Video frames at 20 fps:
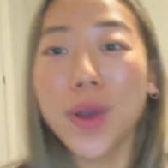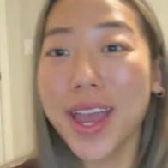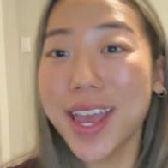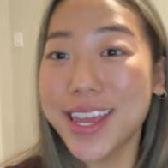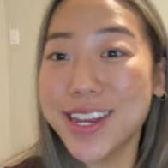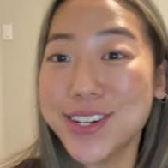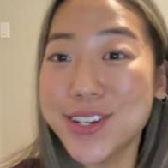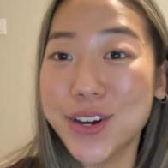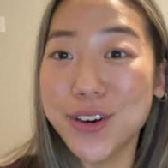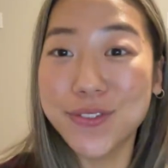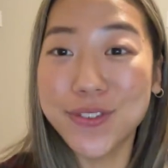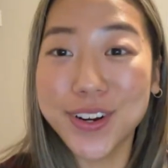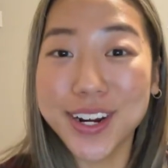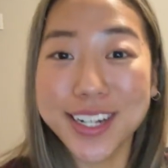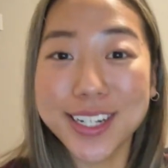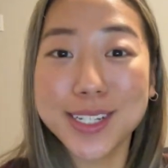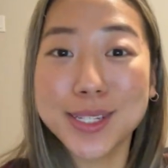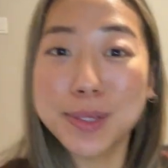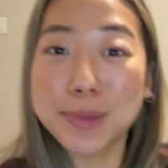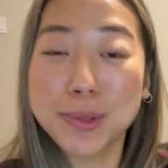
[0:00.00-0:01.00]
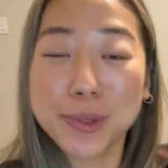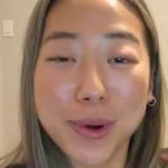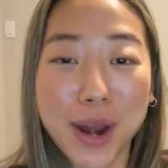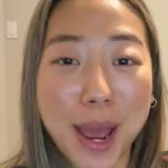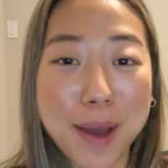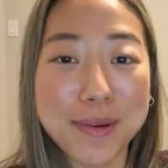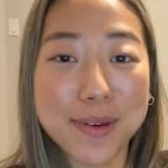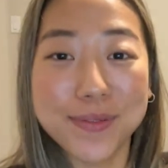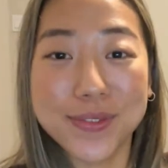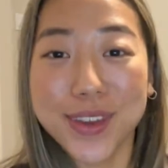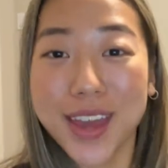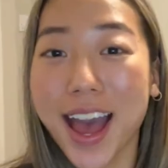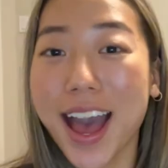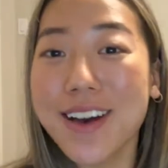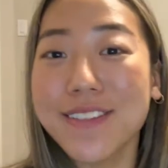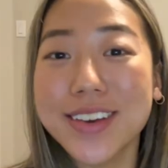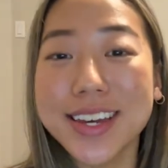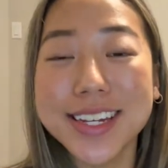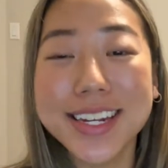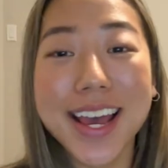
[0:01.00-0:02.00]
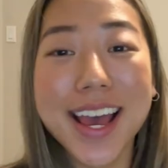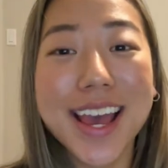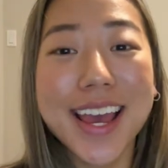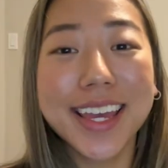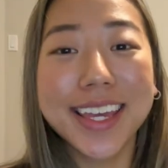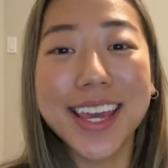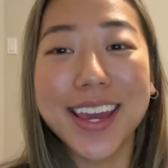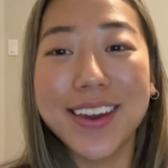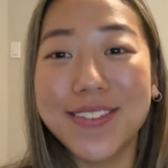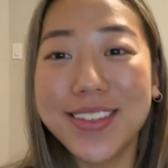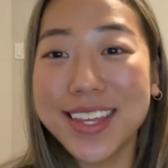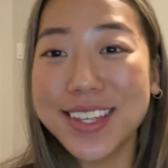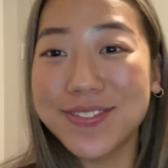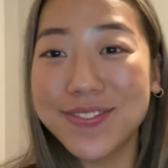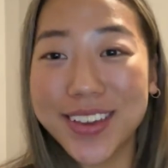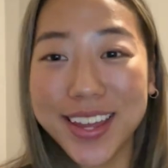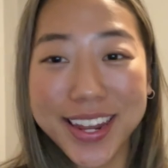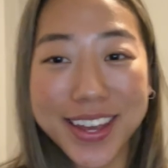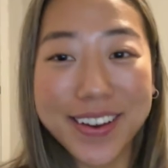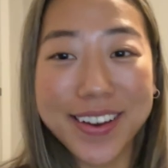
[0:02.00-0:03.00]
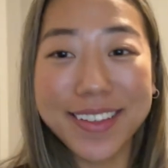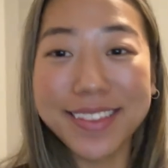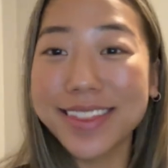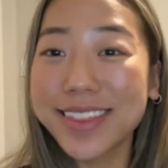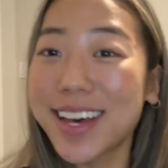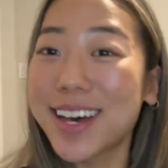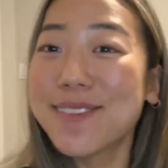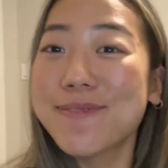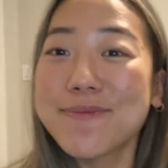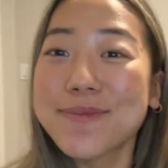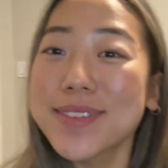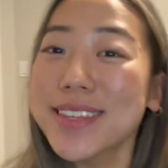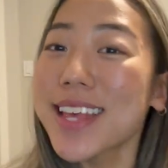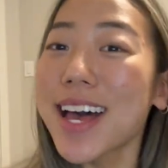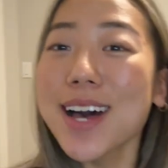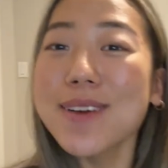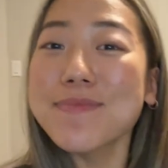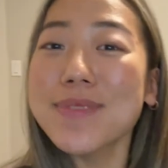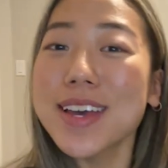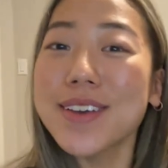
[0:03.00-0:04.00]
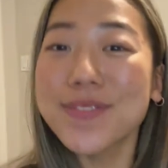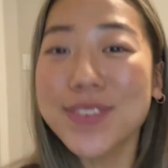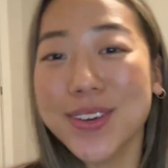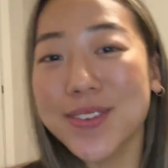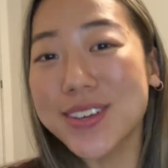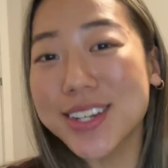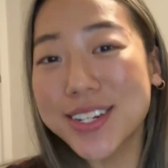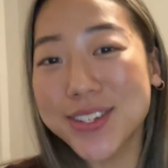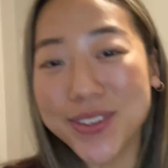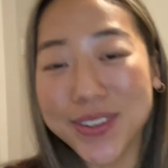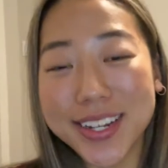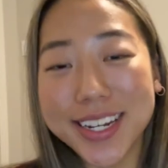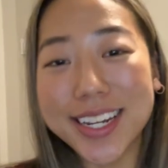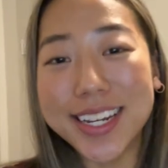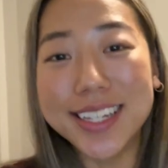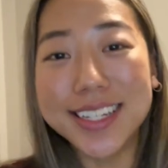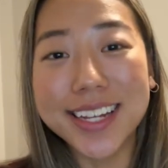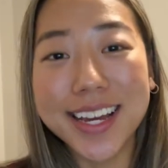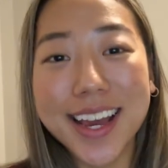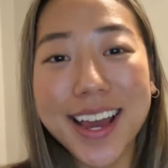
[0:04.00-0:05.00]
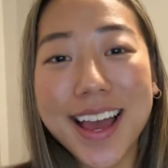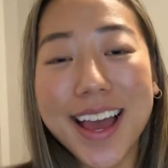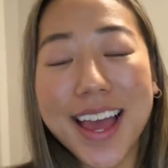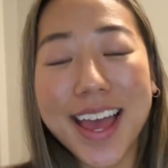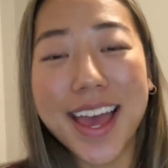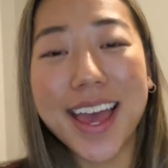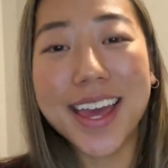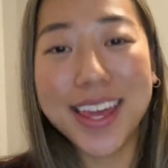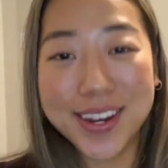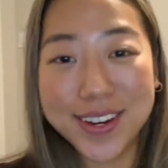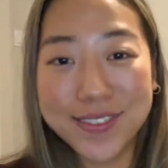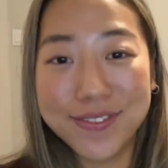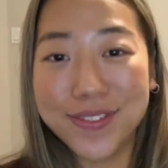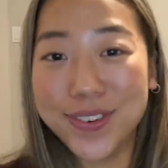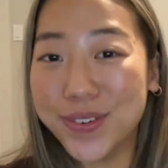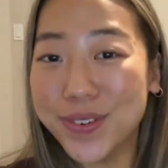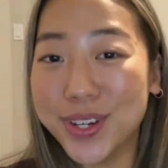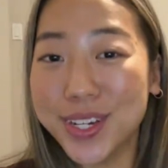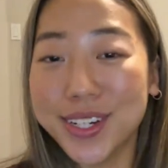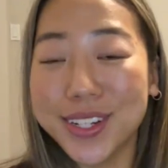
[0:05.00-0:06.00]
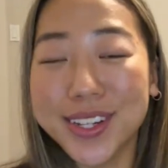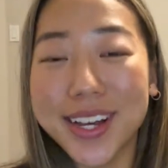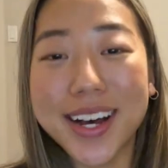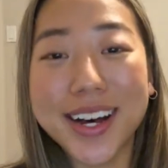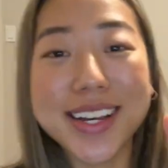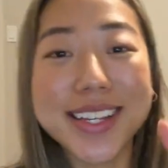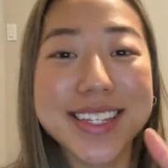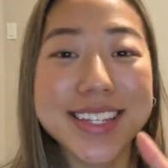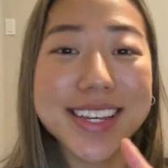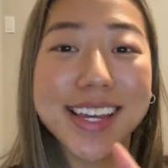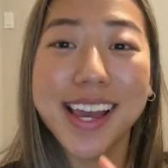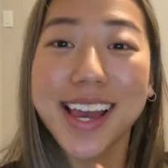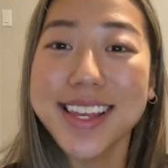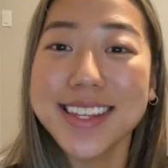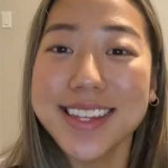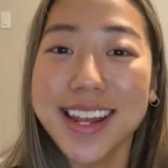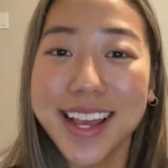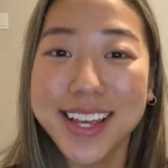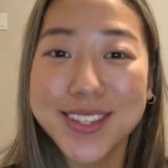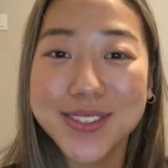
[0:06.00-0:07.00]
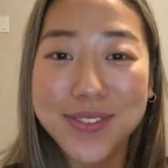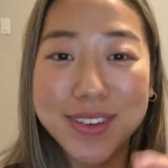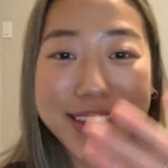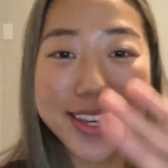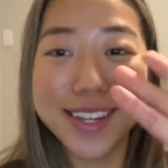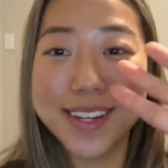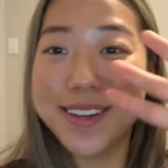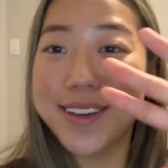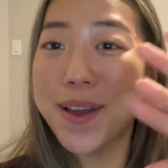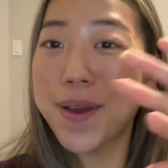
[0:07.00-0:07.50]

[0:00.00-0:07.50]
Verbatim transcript: and don't forget to subscribe if you haven't. Give this video a thumbs up if you enjoyed it. And for real, I'll see you guys next week.